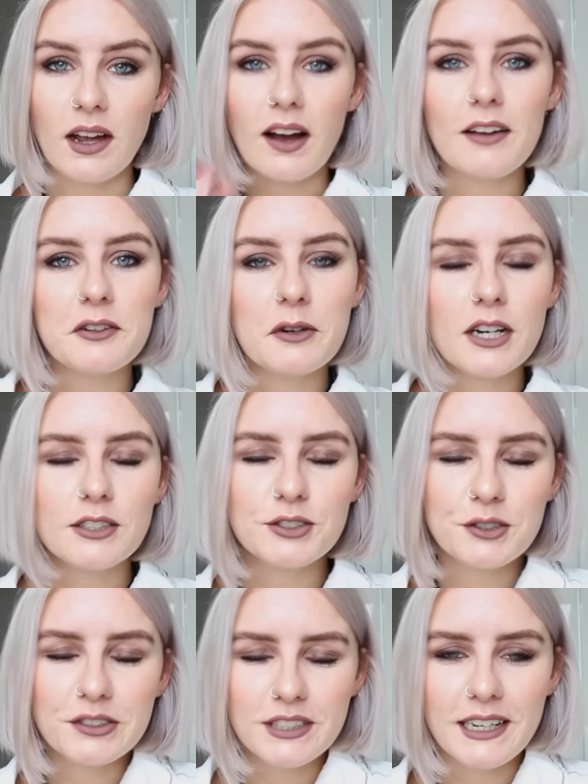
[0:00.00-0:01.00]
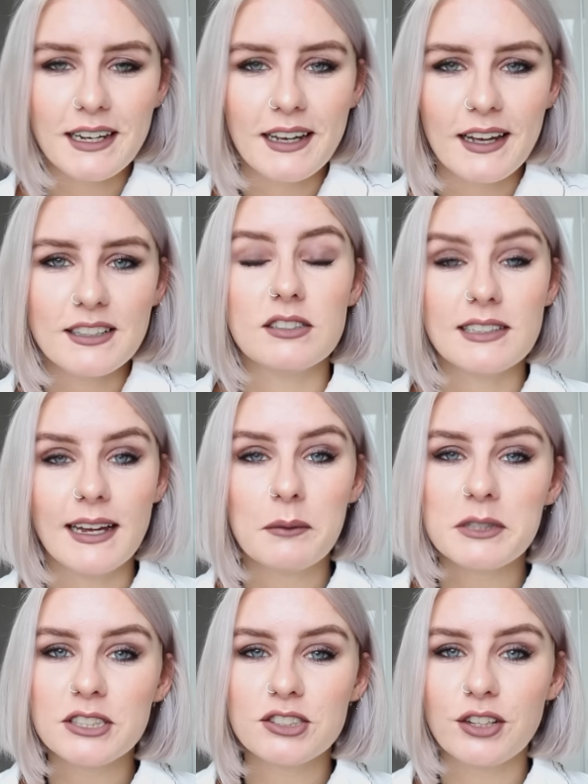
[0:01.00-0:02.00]
Hi everyone, Georgia here. Today
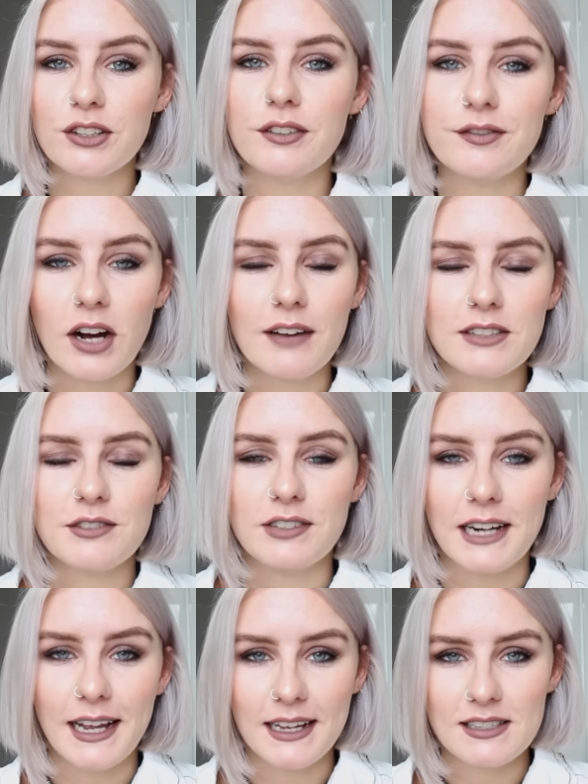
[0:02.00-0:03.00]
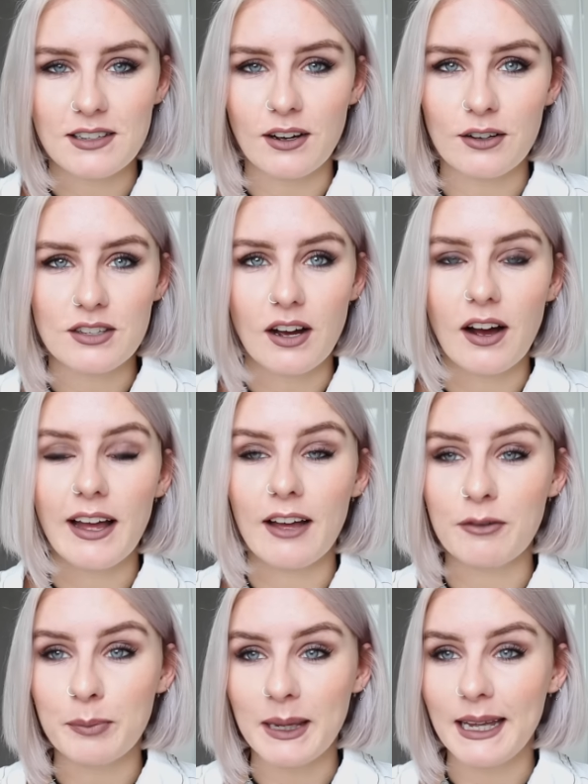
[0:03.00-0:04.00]
I'm going to show you 5 different hairstyles that I
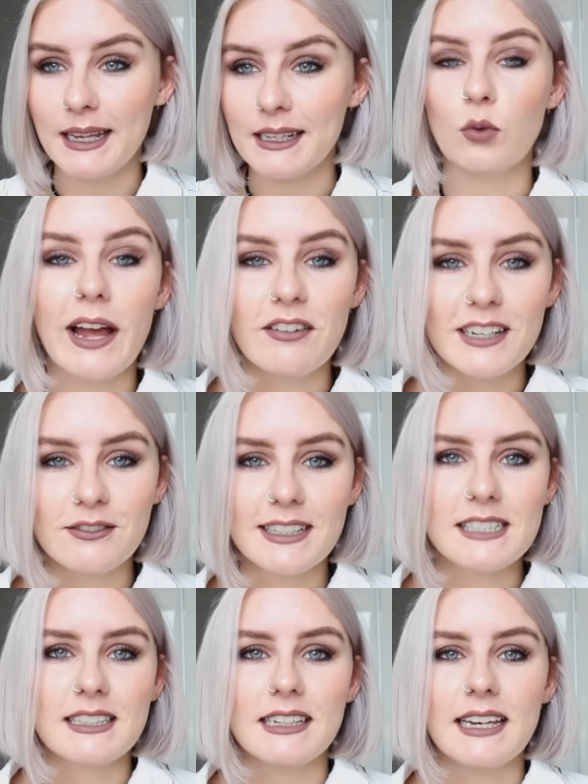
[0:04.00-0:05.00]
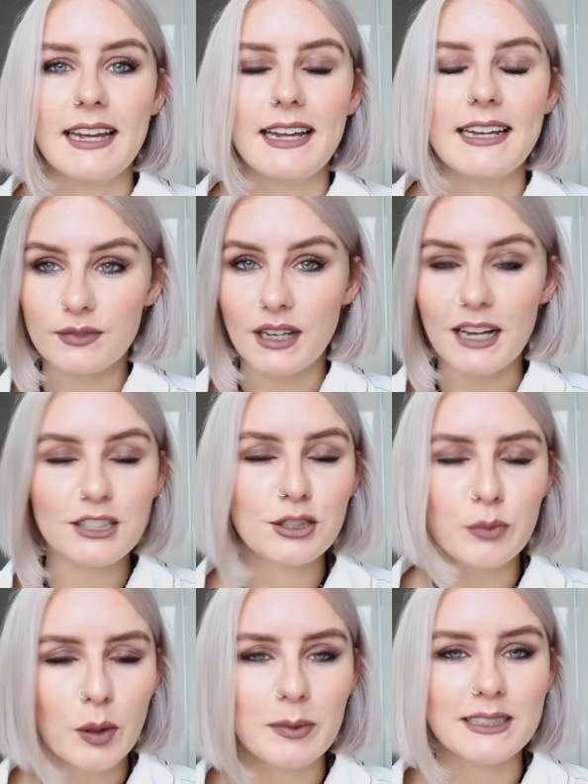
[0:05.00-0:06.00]
have been wearing recently. As
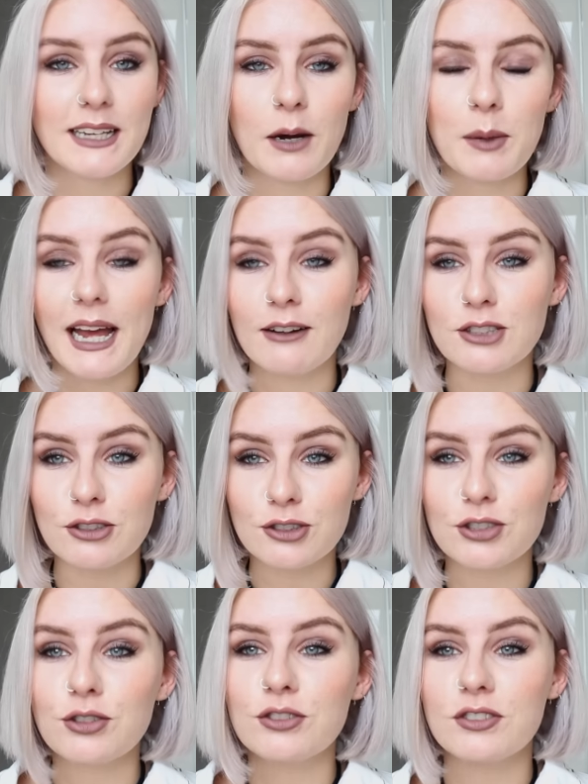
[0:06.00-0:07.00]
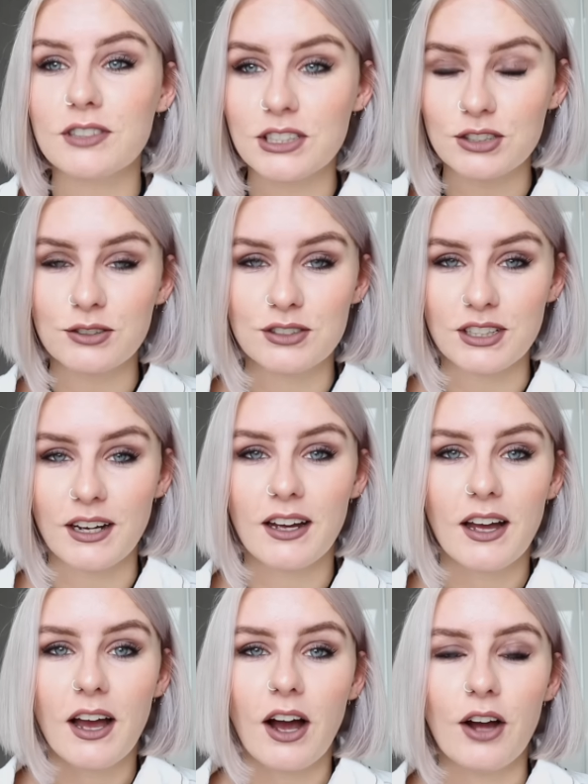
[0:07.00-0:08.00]
you can probably tell, my hair has got shorter and
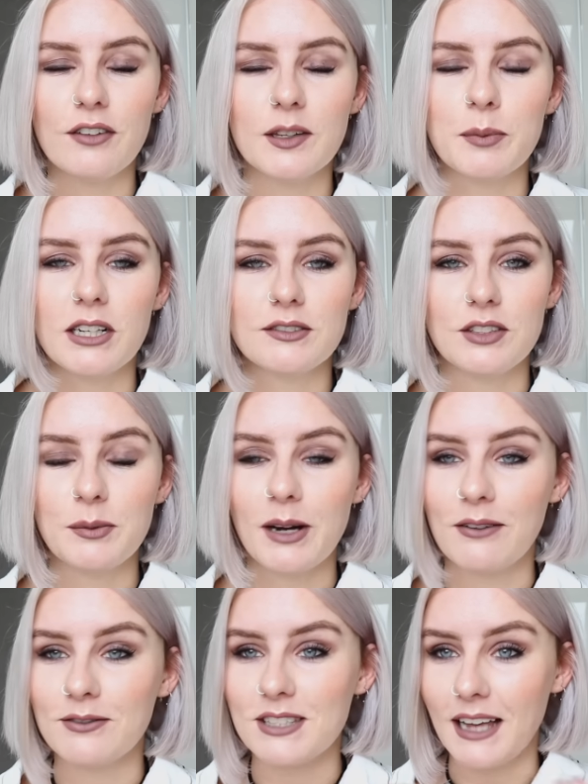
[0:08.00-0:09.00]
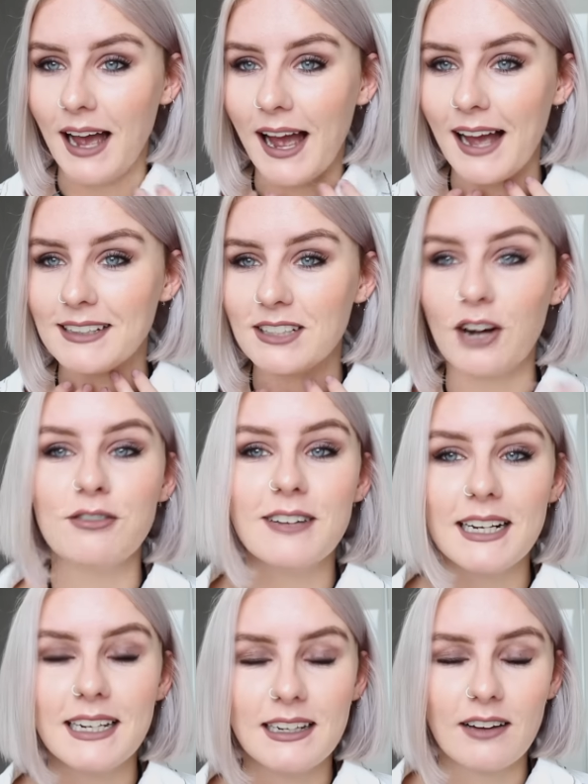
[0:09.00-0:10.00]
shorter over the past few months and I
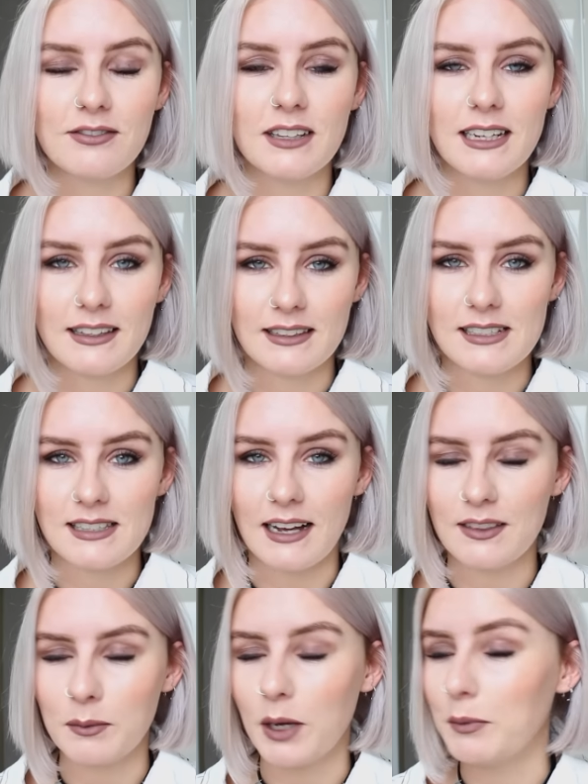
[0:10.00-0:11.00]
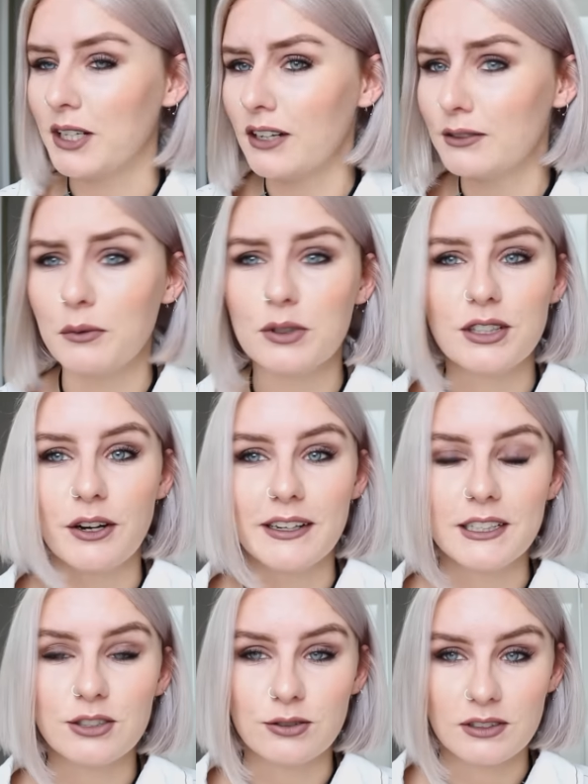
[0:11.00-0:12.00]
really love the length it's at the moment. I wouldn't go
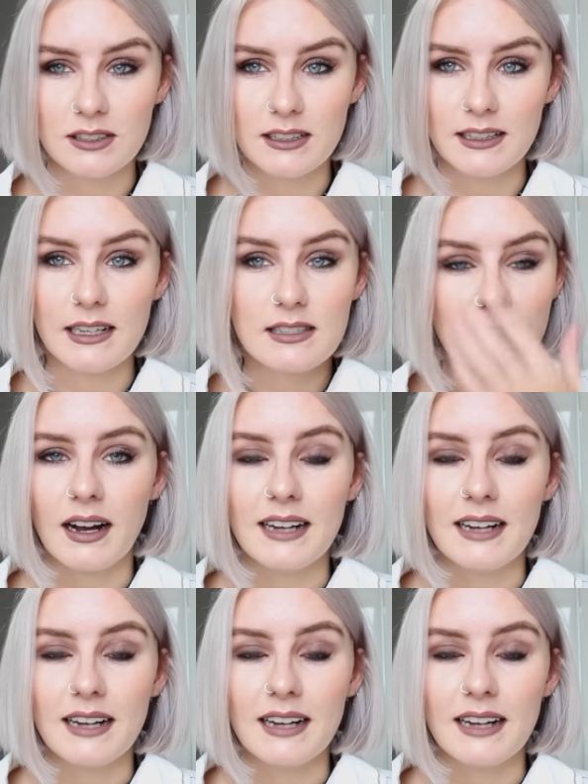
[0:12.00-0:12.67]
any shorter than this.